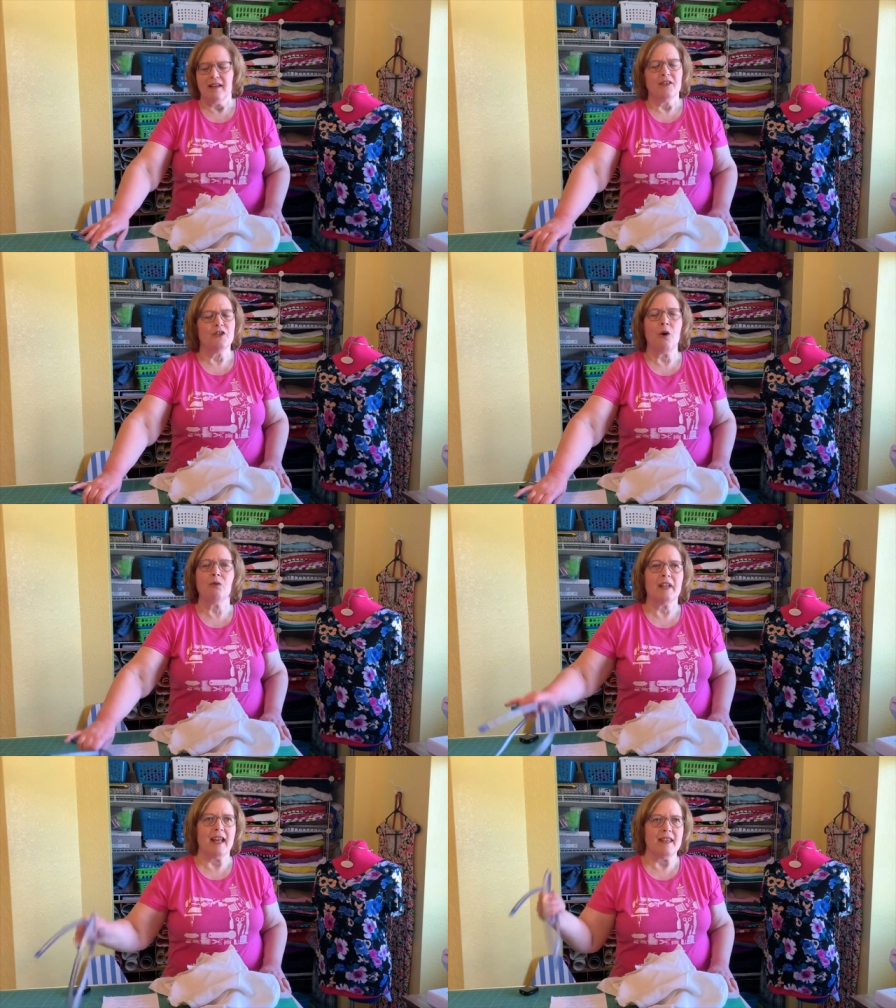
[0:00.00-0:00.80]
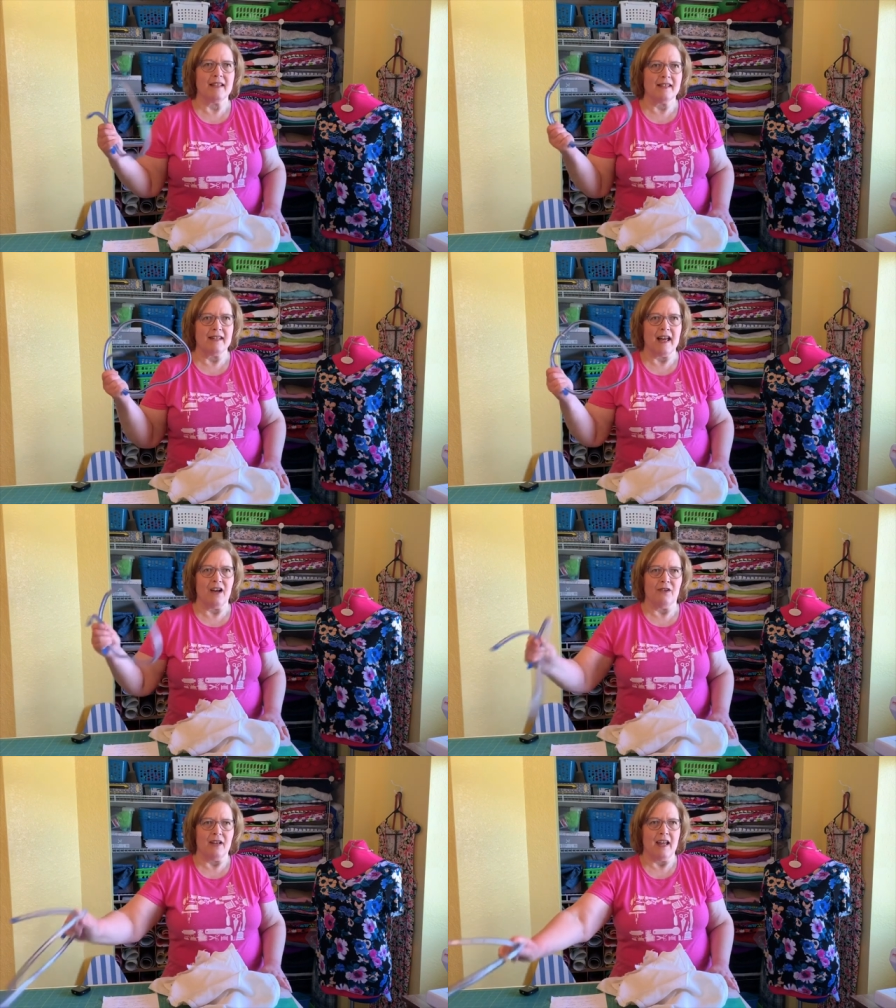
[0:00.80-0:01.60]
Don't lay this
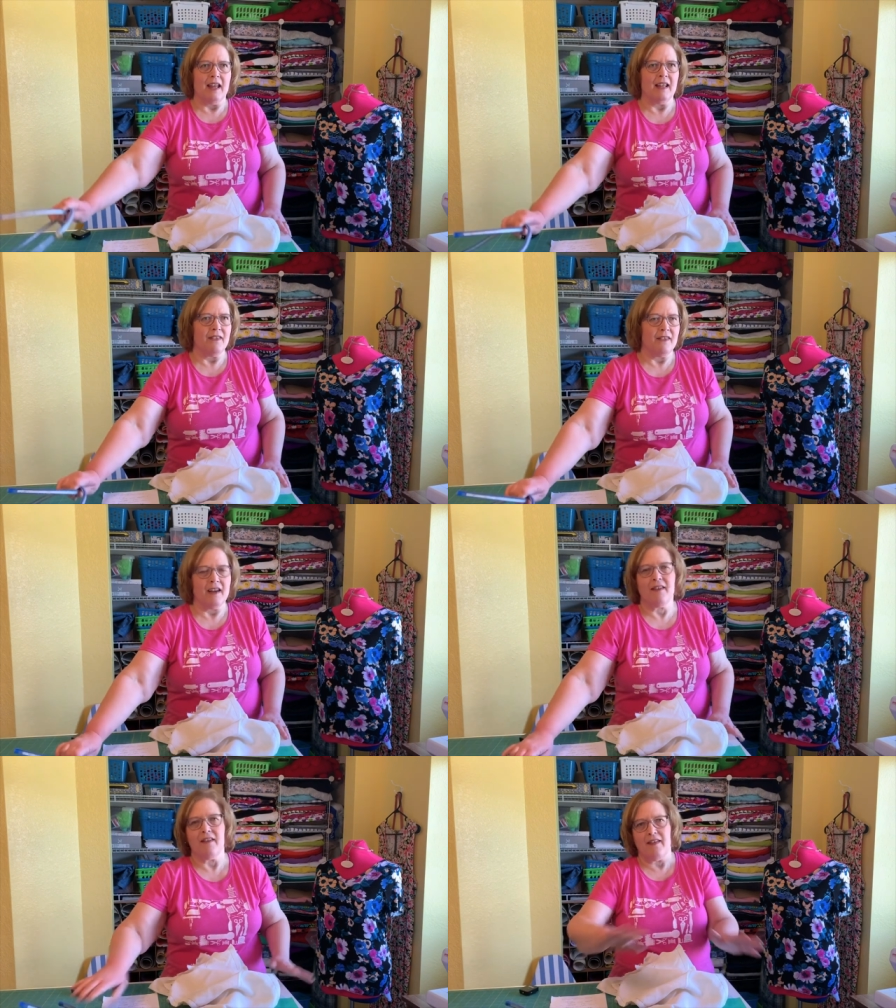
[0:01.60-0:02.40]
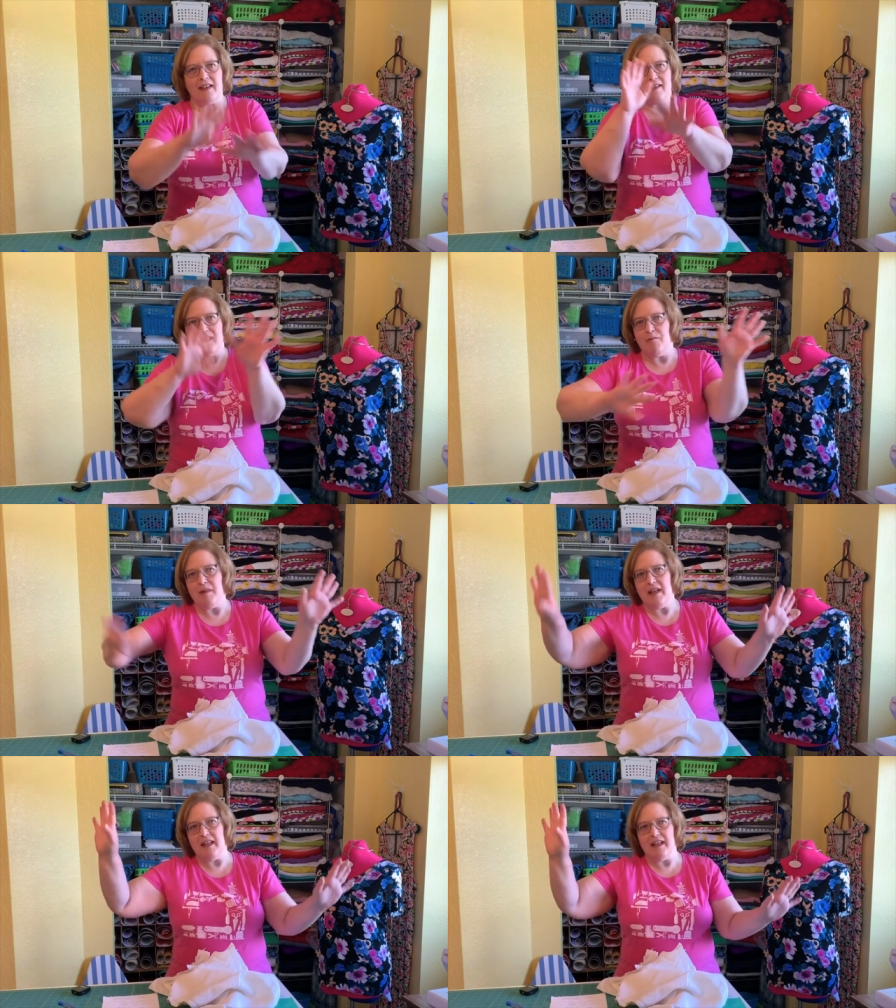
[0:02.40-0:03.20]
down and think that that's going to
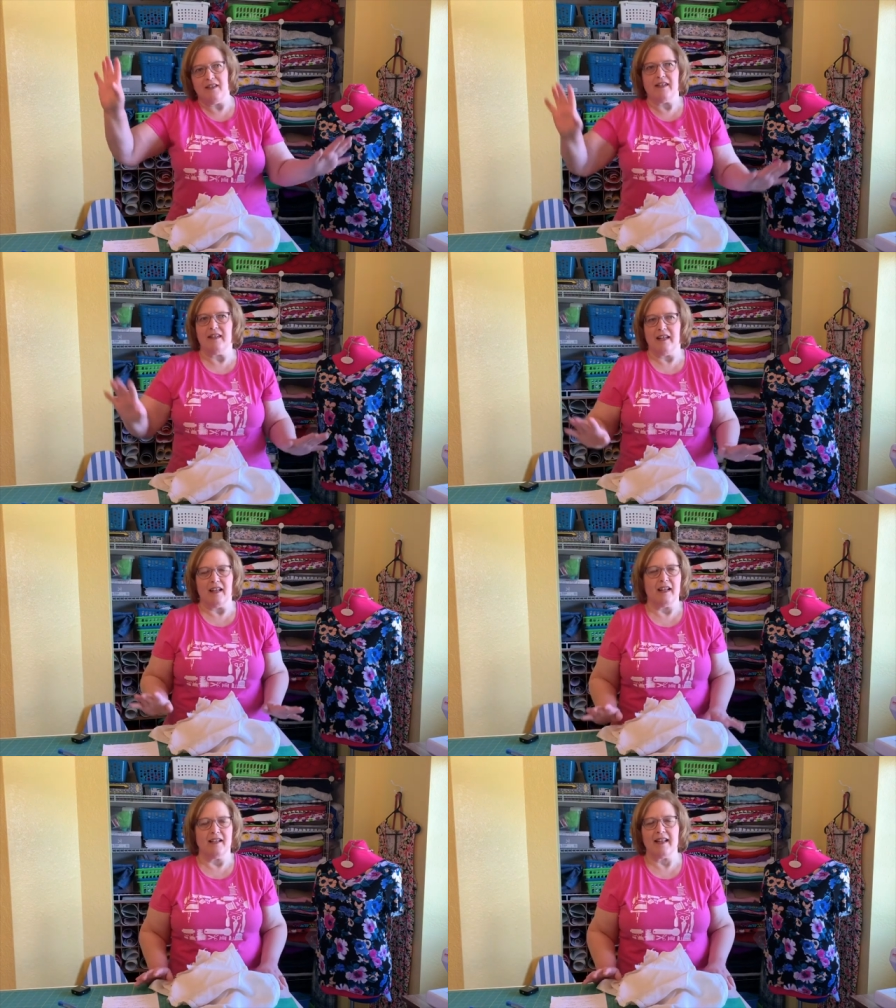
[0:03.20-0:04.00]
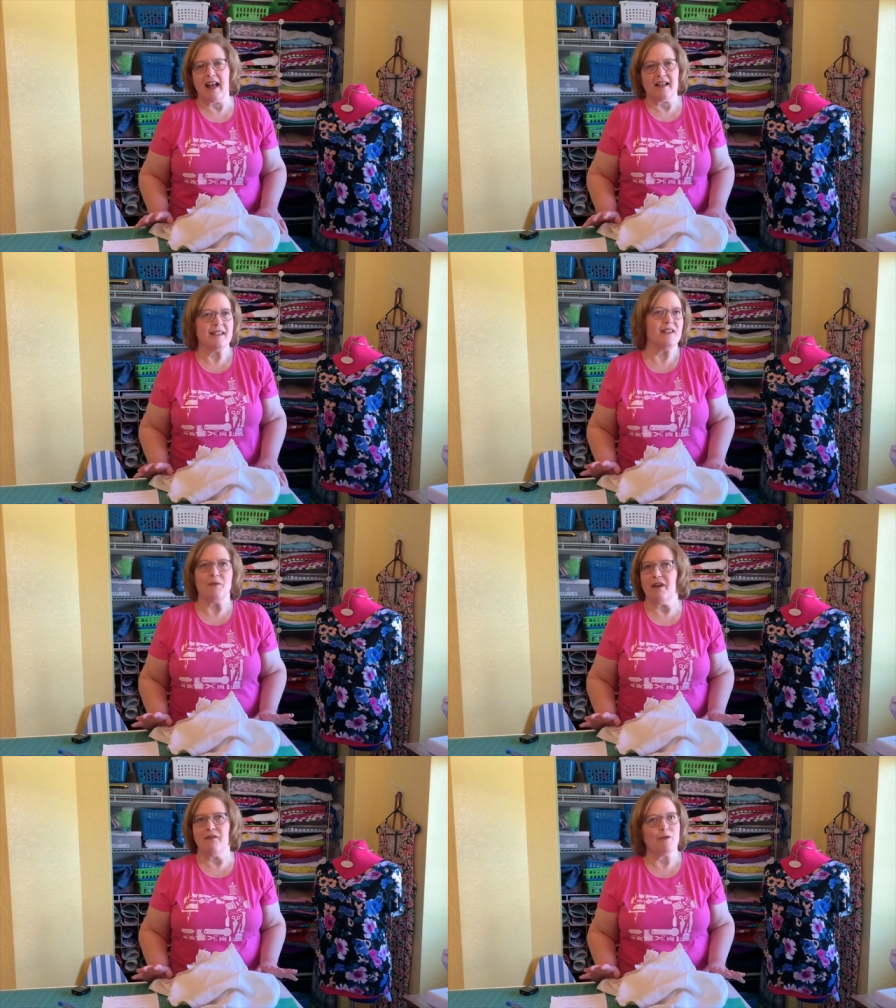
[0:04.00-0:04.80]
be the exact
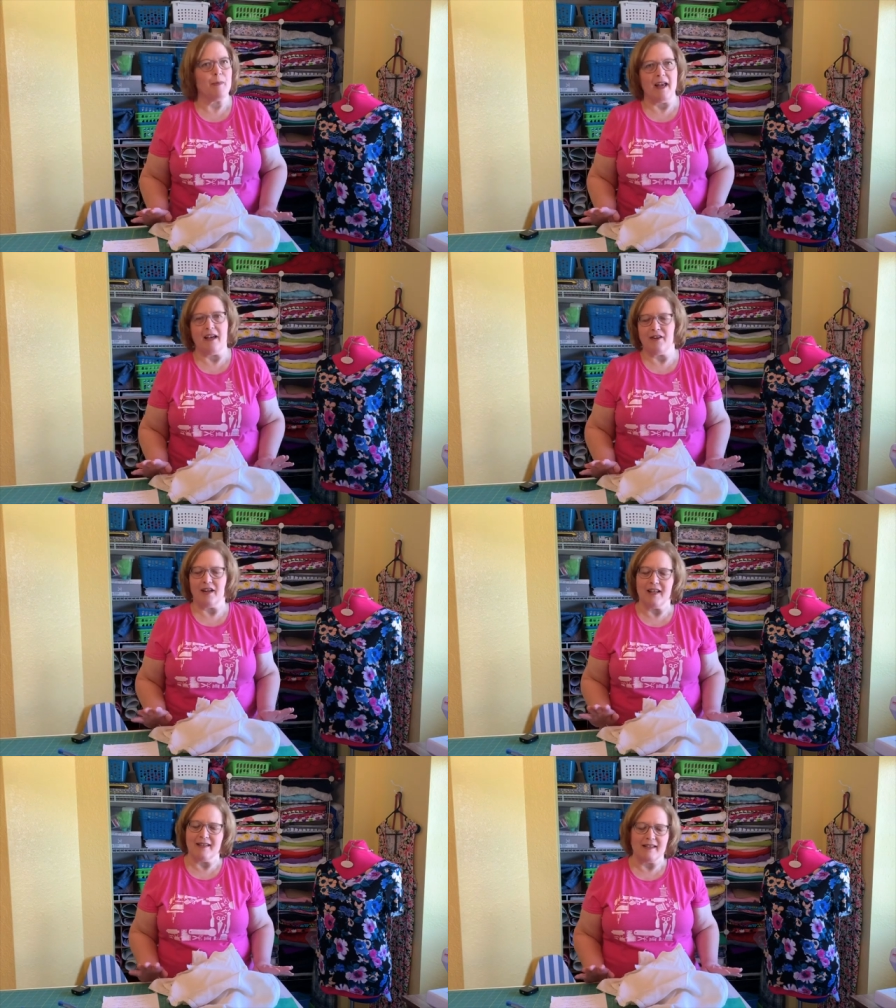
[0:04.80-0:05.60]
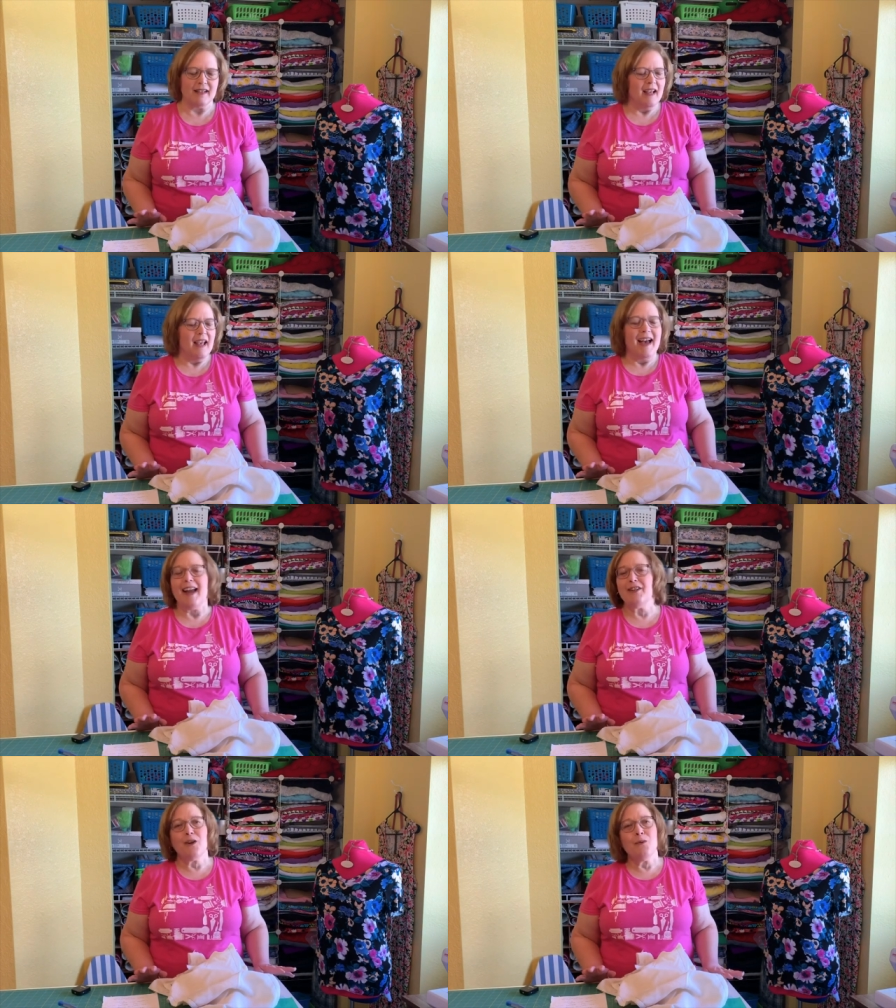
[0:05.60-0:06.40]
silhouette of your pattern, because
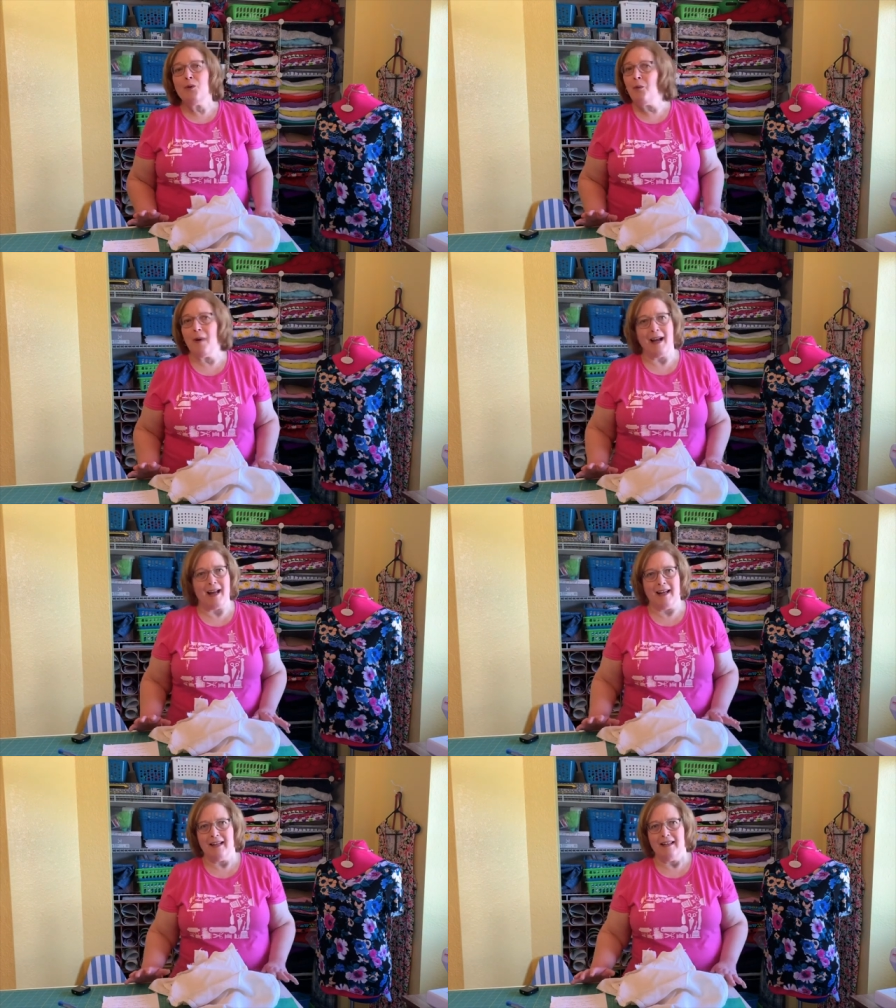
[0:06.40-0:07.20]
I don't know why,